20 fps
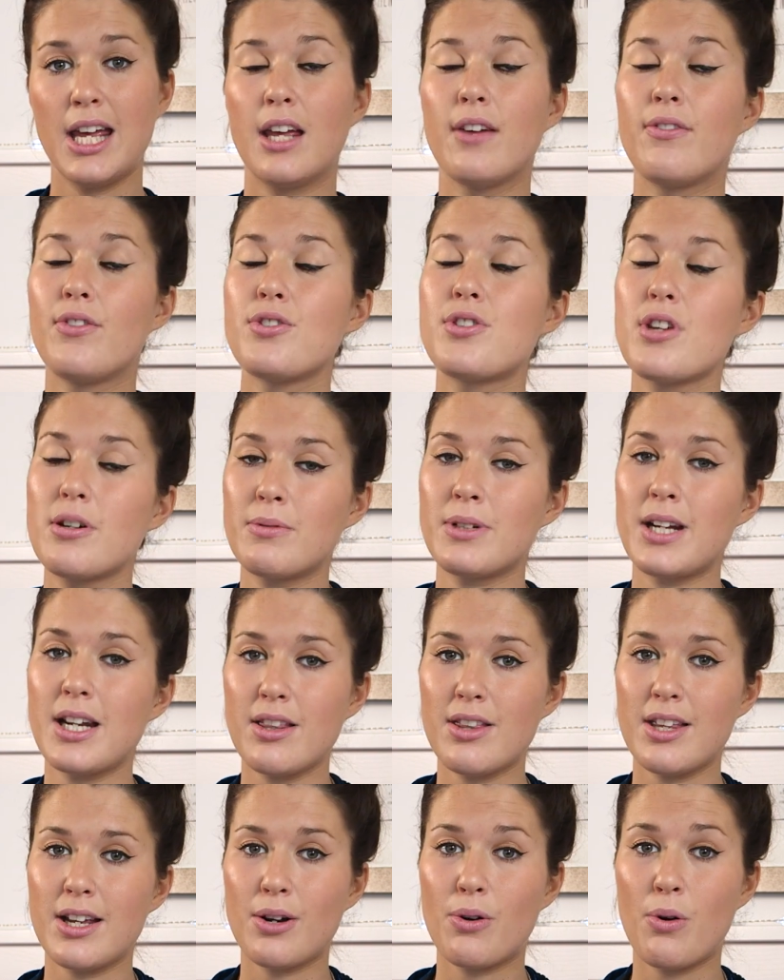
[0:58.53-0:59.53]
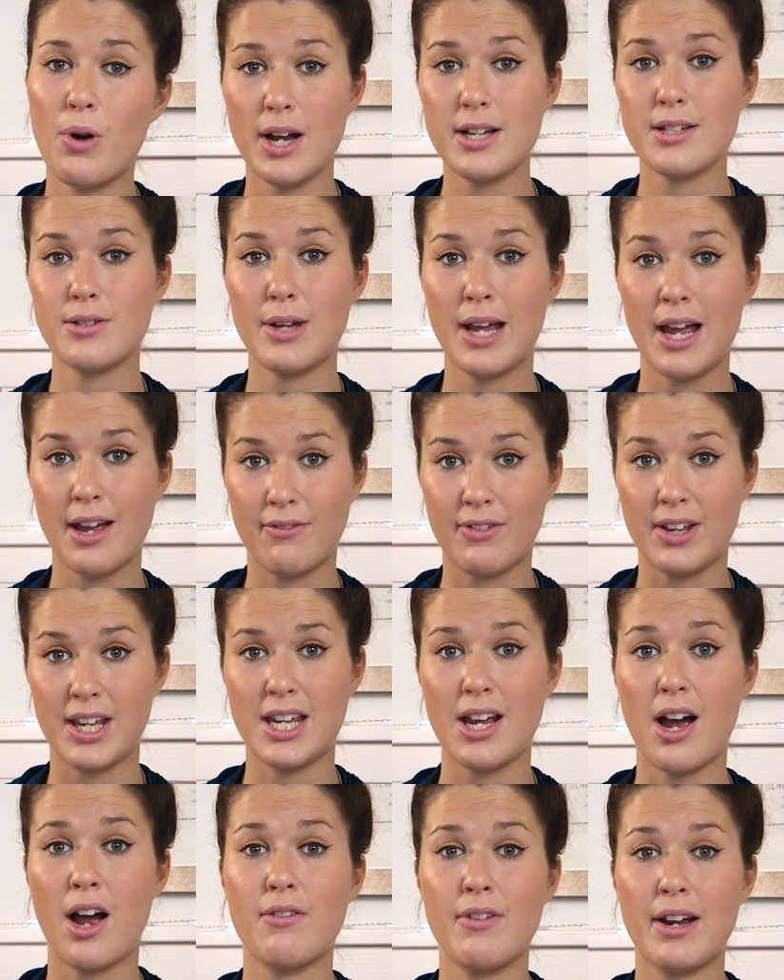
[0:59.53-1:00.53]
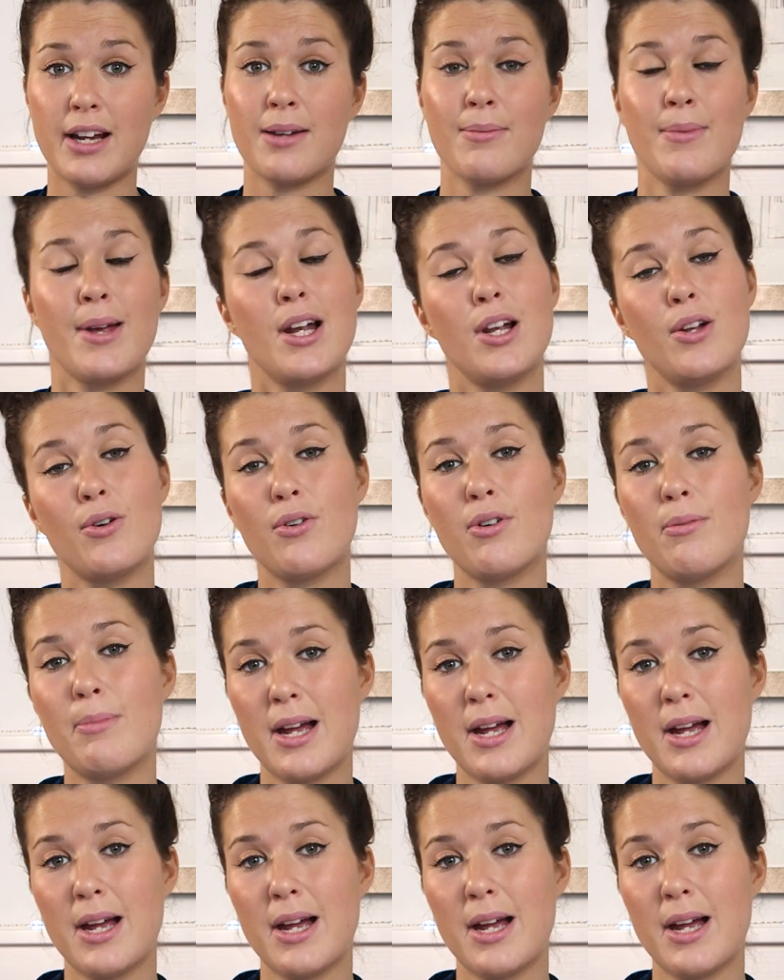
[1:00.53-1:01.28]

If you don't want anything quite so heavy, I recommend Laura